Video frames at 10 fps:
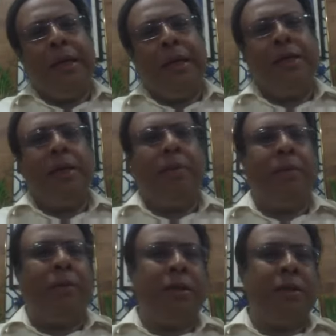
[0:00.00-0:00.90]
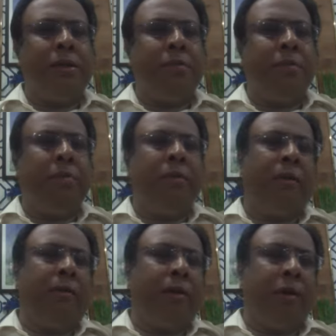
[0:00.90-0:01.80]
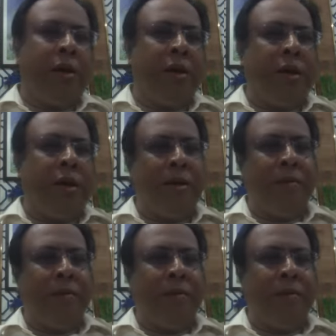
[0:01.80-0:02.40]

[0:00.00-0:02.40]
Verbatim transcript: let's say the previous people from our era